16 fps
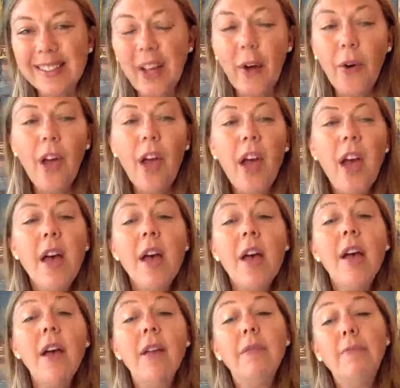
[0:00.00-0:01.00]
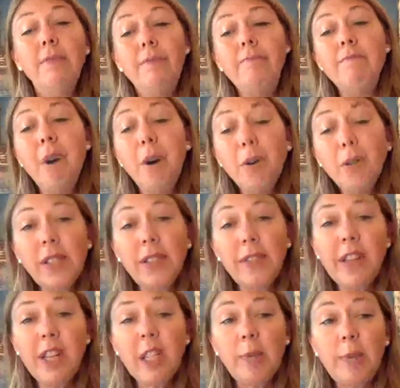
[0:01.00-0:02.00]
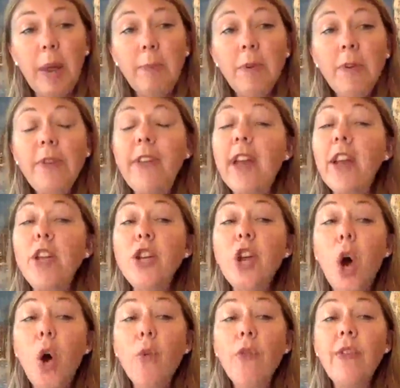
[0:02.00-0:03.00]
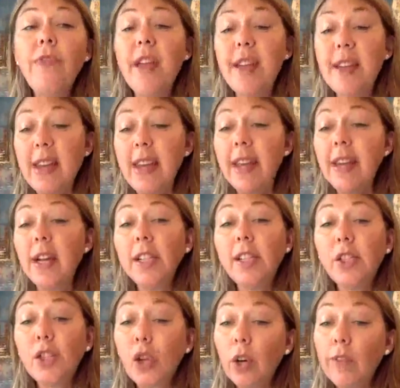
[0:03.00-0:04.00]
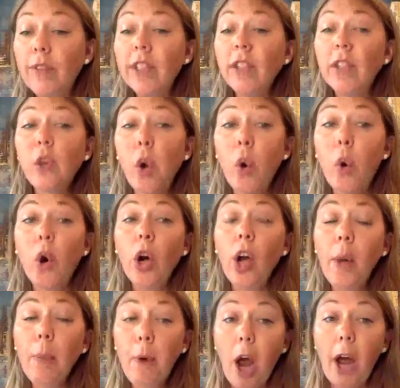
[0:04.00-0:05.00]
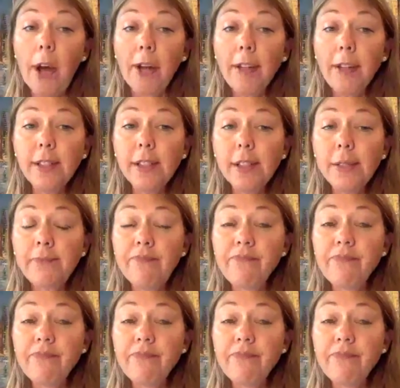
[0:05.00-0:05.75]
So most of these people, they know that they need a service or a product.